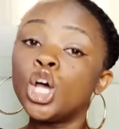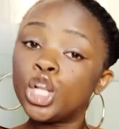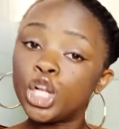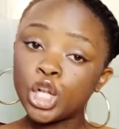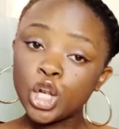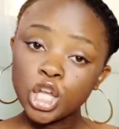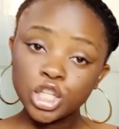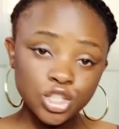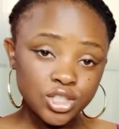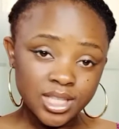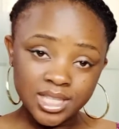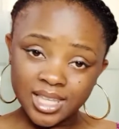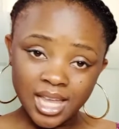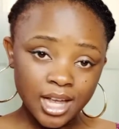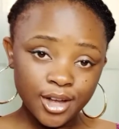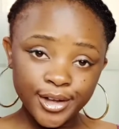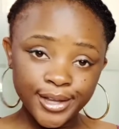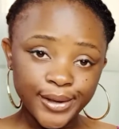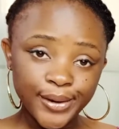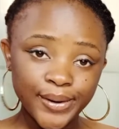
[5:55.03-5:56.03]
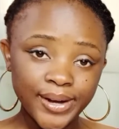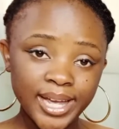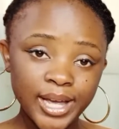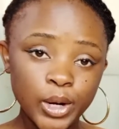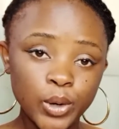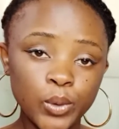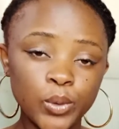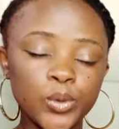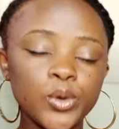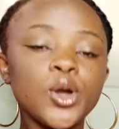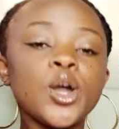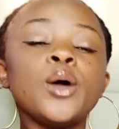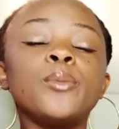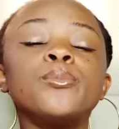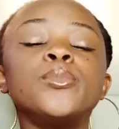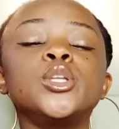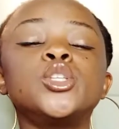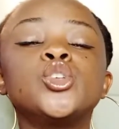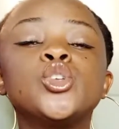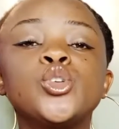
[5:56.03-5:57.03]
not to detangle your hair,
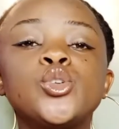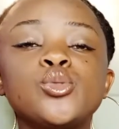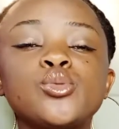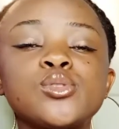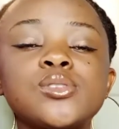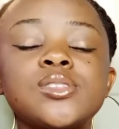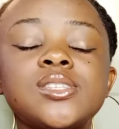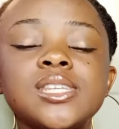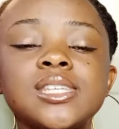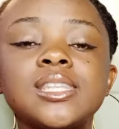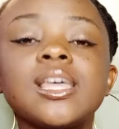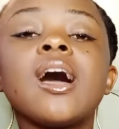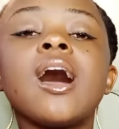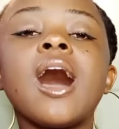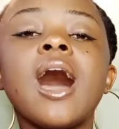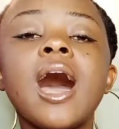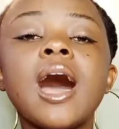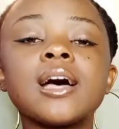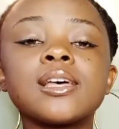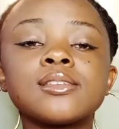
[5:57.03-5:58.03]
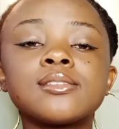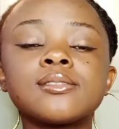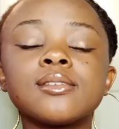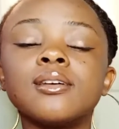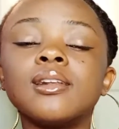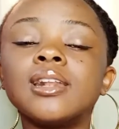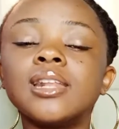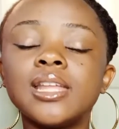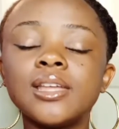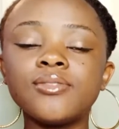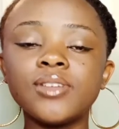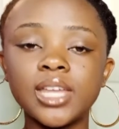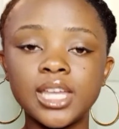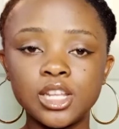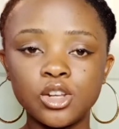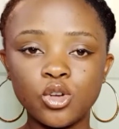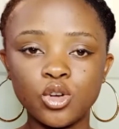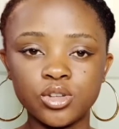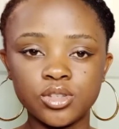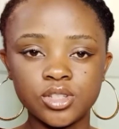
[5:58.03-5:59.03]
but to use it as a
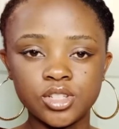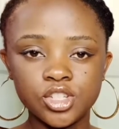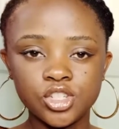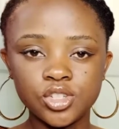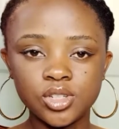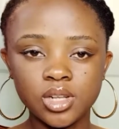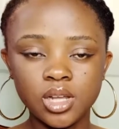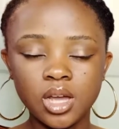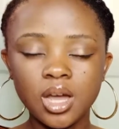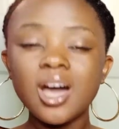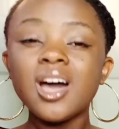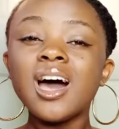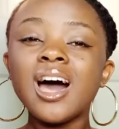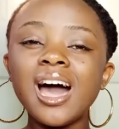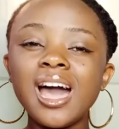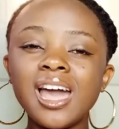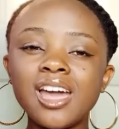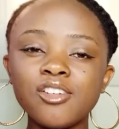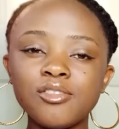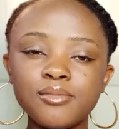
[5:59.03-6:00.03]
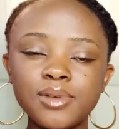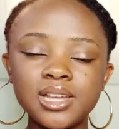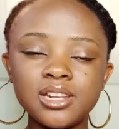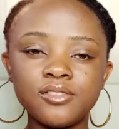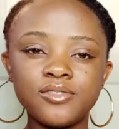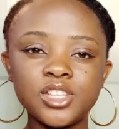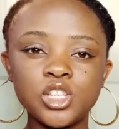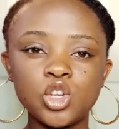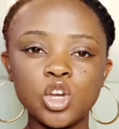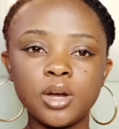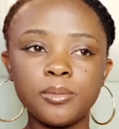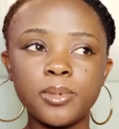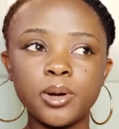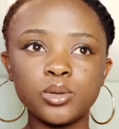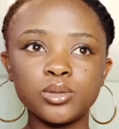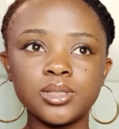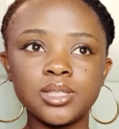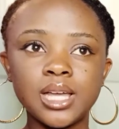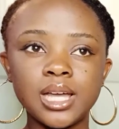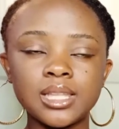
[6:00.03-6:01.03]
leave-in conditioner. I have made a video
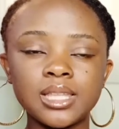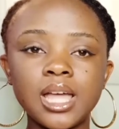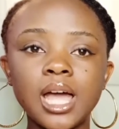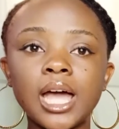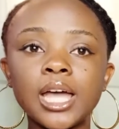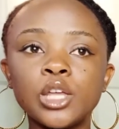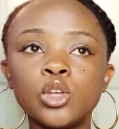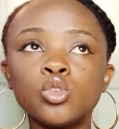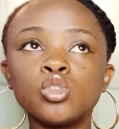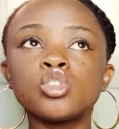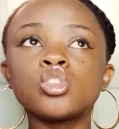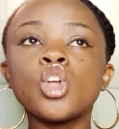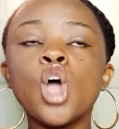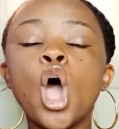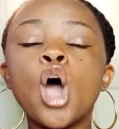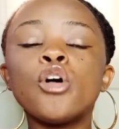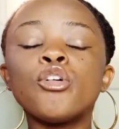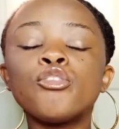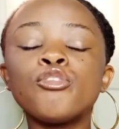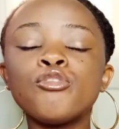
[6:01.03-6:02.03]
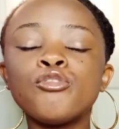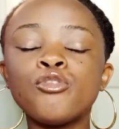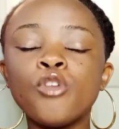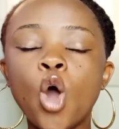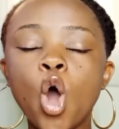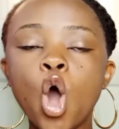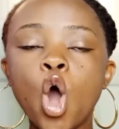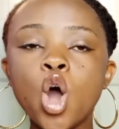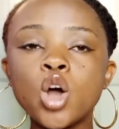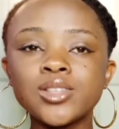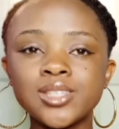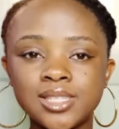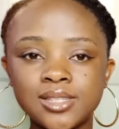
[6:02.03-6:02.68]
about that. I used 4